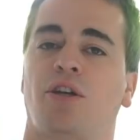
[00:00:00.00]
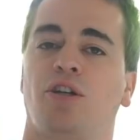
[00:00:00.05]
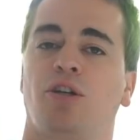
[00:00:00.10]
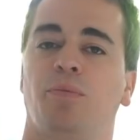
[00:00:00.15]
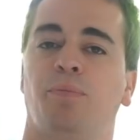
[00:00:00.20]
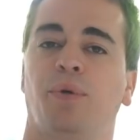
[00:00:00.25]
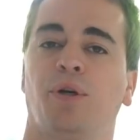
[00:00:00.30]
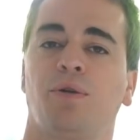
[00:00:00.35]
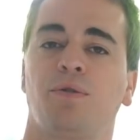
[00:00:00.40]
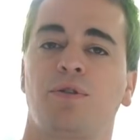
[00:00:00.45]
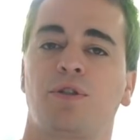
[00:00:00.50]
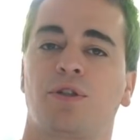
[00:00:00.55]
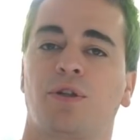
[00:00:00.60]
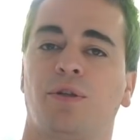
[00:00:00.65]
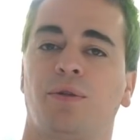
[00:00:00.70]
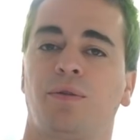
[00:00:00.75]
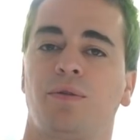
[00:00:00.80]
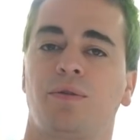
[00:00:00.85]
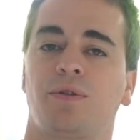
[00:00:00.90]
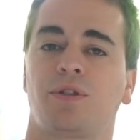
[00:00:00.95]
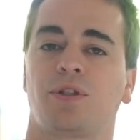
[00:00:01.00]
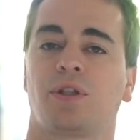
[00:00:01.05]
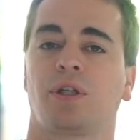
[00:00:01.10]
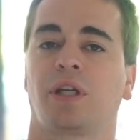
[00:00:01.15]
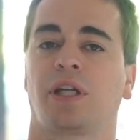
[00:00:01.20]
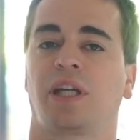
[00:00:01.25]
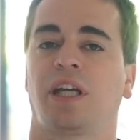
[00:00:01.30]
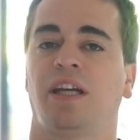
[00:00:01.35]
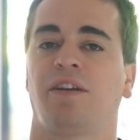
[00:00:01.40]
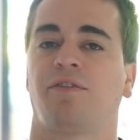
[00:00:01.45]
you build tools,
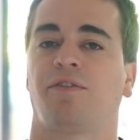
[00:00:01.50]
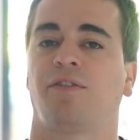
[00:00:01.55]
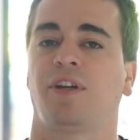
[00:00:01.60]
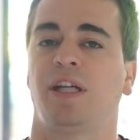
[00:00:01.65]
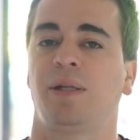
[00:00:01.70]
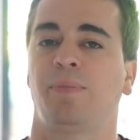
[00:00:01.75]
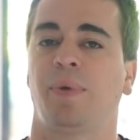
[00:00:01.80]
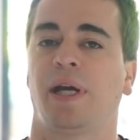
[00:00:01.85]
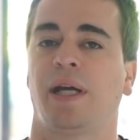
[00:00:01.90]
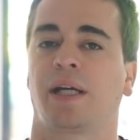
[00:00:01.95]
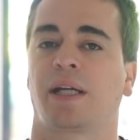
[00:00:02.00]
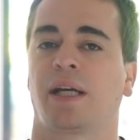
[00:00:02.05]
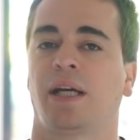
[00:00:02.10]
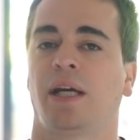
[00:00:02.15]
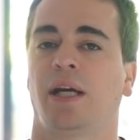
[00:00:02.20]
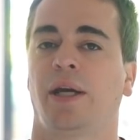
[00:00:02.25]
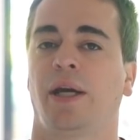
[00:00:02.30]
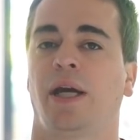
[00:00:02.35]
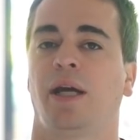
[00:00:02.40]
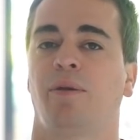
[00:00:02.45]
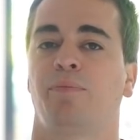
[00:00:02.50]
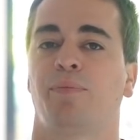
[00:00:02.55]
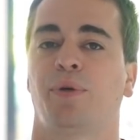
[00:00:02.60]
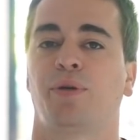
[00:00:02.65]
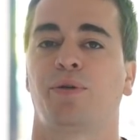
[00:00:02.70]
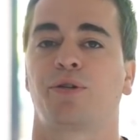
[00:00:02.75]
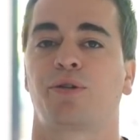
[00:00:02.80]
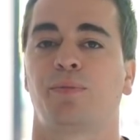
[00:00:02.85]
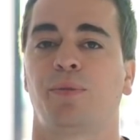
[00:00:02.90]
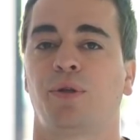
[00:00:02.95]
get feedback, and
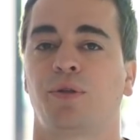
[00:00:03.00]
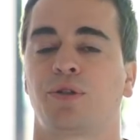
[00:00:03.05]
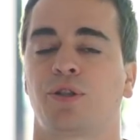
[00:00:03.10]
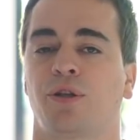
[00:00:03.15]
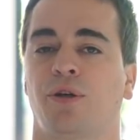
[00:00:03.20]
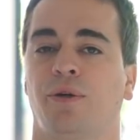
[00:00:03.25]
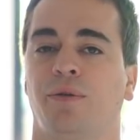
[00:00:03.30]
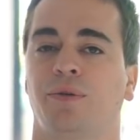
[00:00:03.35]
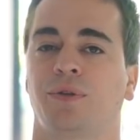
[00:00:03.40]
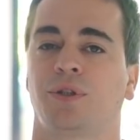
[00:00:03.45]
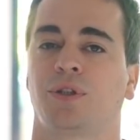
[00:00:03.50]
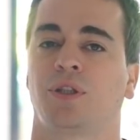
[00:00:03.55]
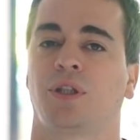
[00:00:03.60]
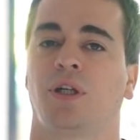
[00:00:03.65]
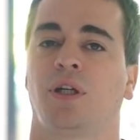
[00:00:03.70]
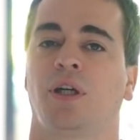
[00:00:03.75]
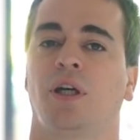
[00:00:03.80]
build more tools.